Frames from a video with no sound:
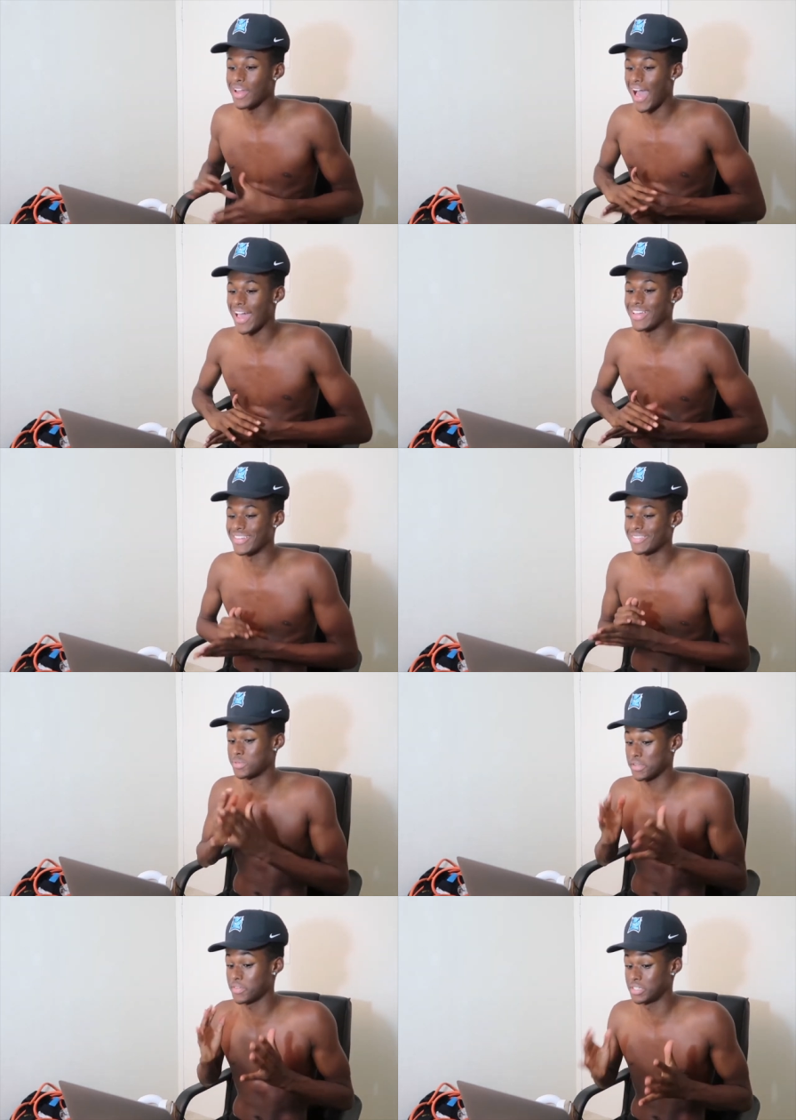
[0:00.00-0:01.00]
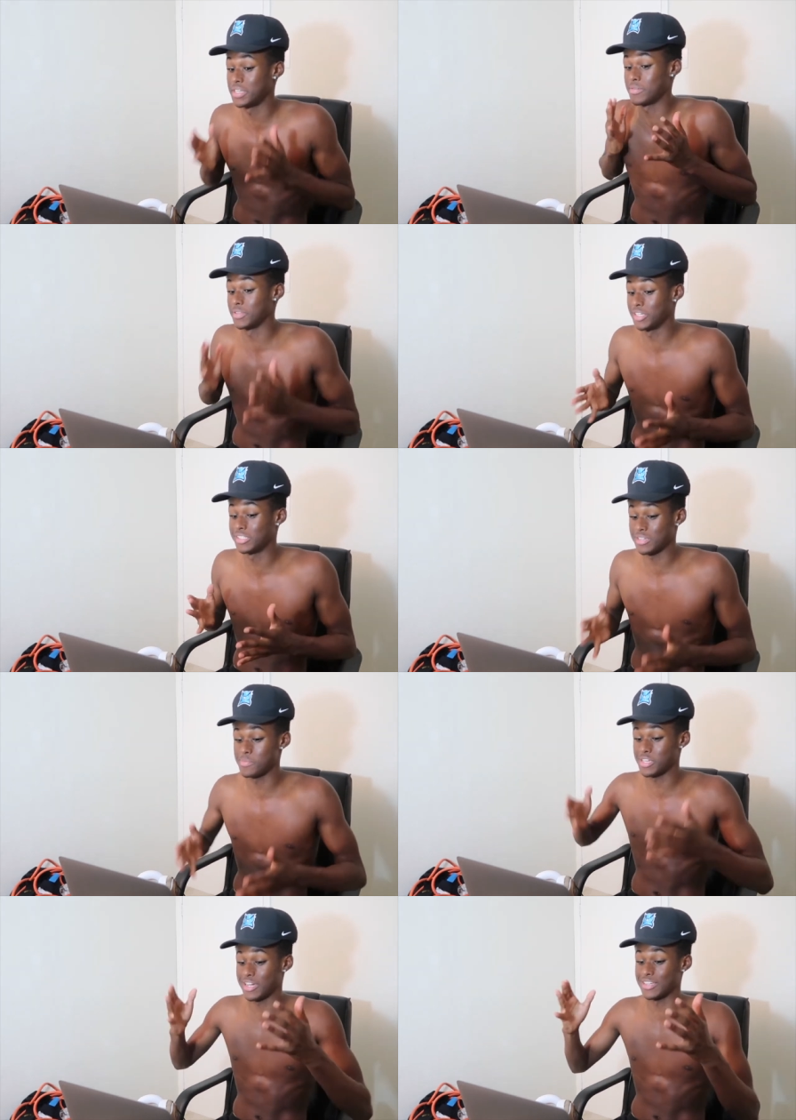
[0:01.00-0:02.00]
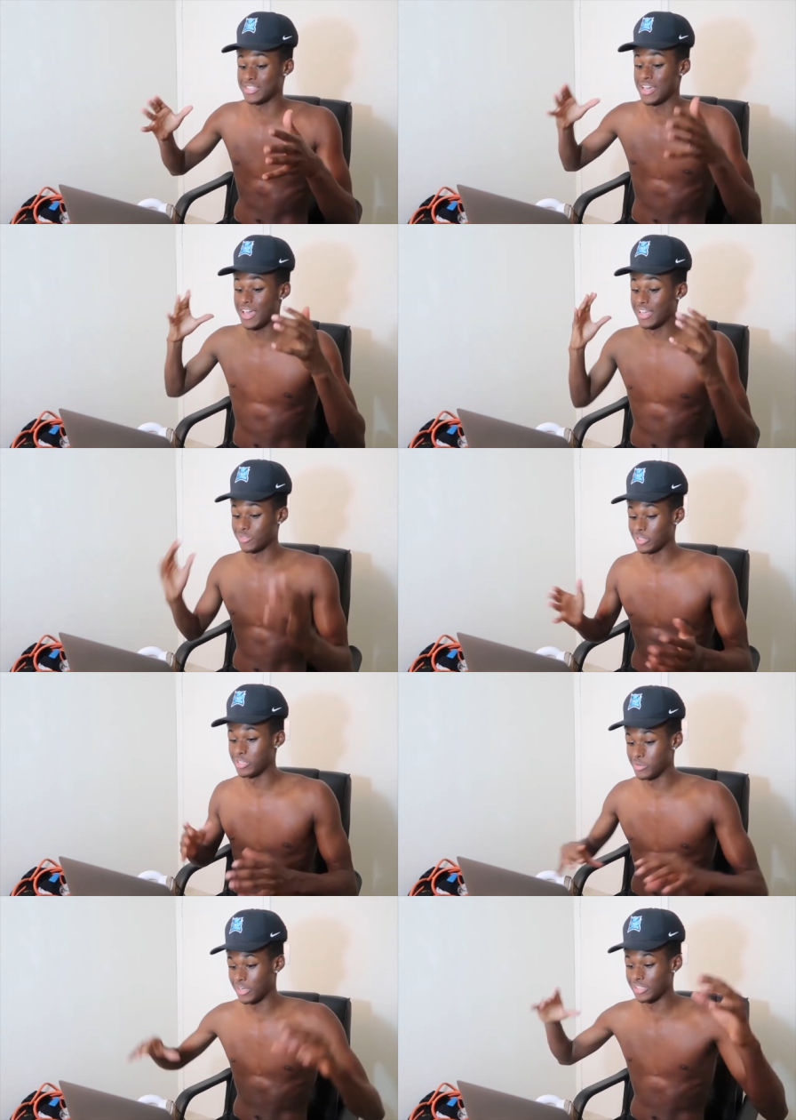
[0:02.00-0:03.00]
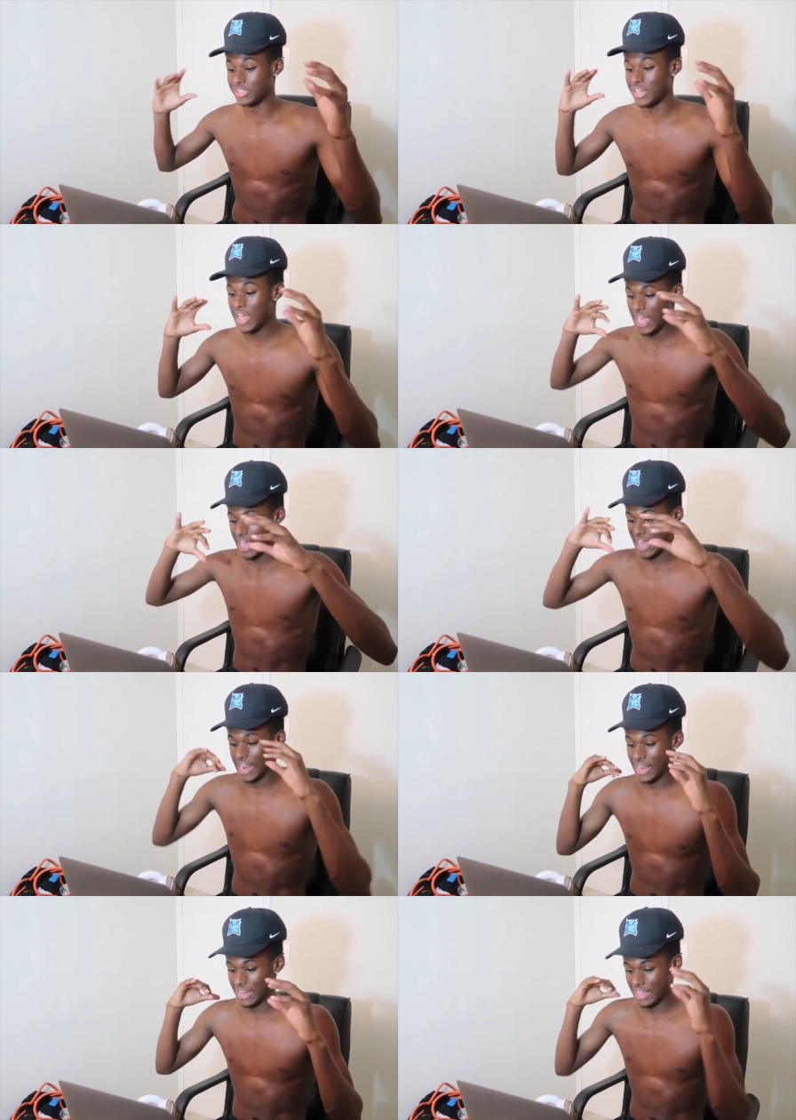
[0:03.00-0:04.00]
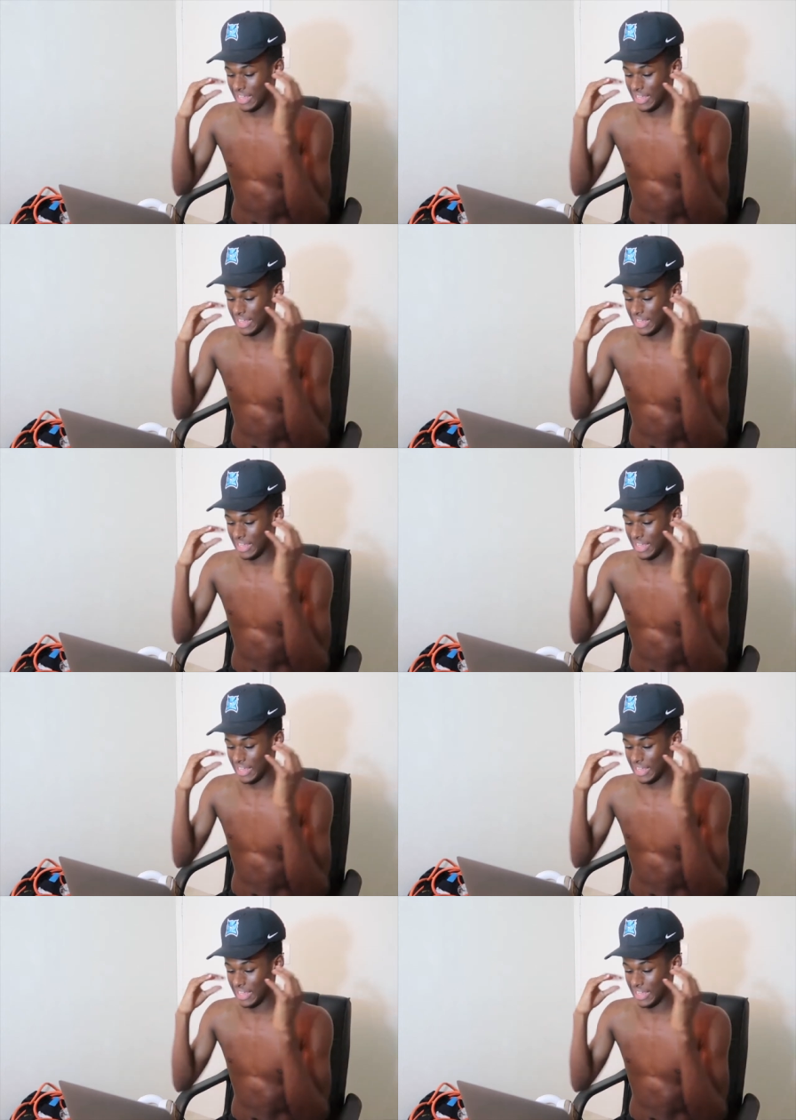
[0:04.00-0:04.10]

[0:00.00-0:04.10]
I specifically didn't release it because it's really cringe and